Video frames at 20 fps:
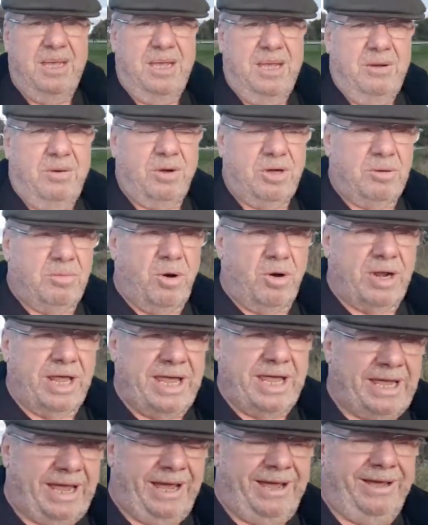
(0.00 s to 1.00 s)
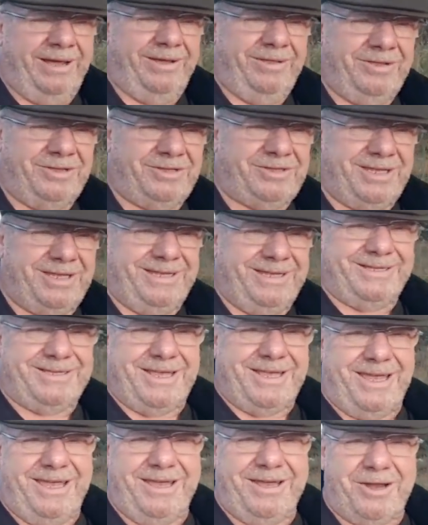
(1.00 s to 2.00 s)
Well, good morning. This is
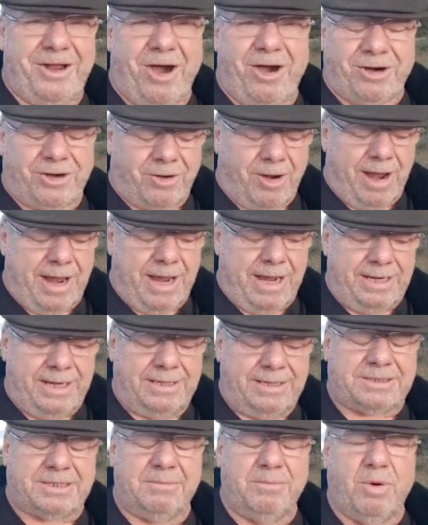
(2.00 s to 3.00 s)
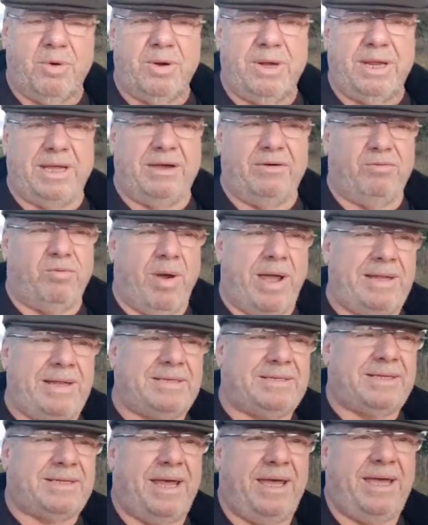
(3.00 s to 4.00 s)
Ian R. Crane. It's the morning of
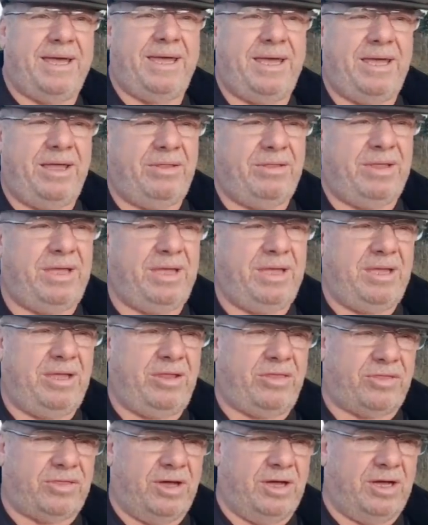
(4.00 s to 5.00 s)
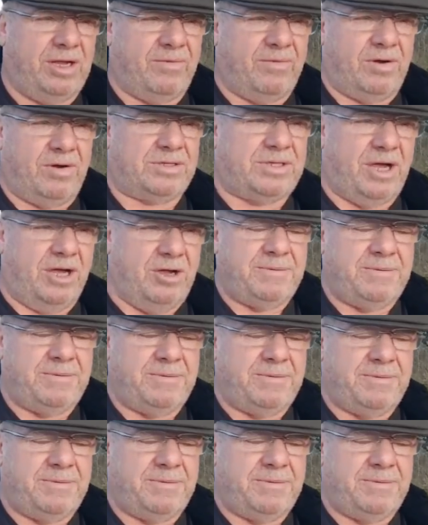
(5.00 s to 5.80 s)
Wednesday, the 3rd of October,